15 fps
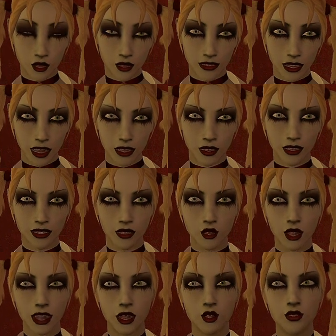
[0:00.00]
Do you know
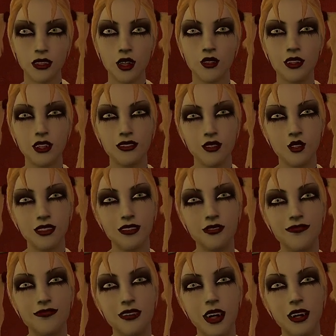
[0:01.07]
Gallery Noir down the
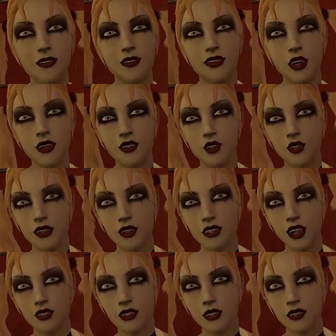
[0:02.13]
street? I happen no. to know
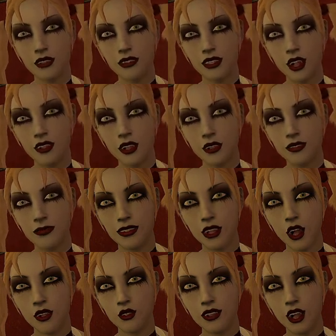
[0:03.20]
there's a charity event
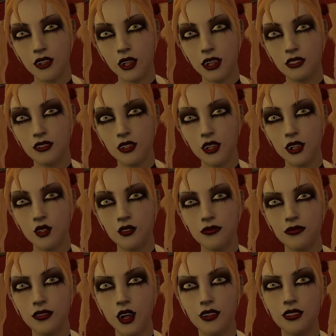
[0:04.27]
being organized
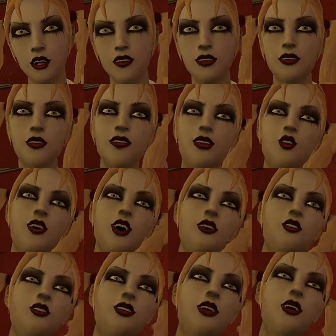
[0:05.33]
there. Okay. Lots of
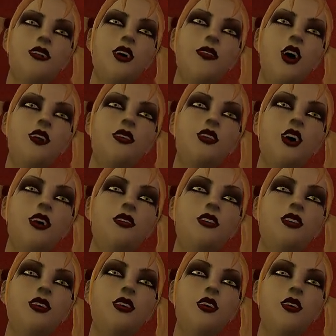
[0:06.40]
influential Santa
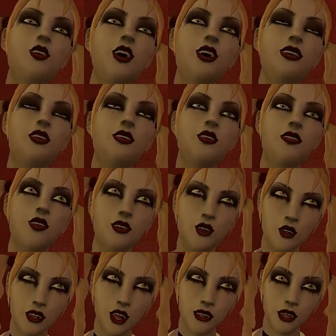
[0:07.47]
Monicans slithering in
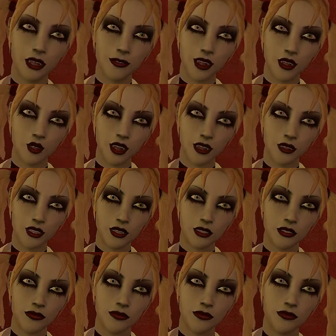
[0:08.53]
for token
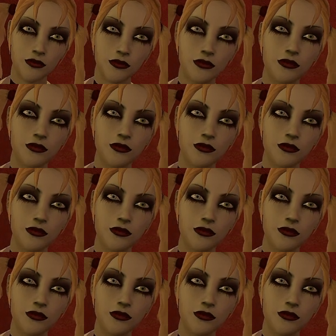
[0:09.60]
appearances.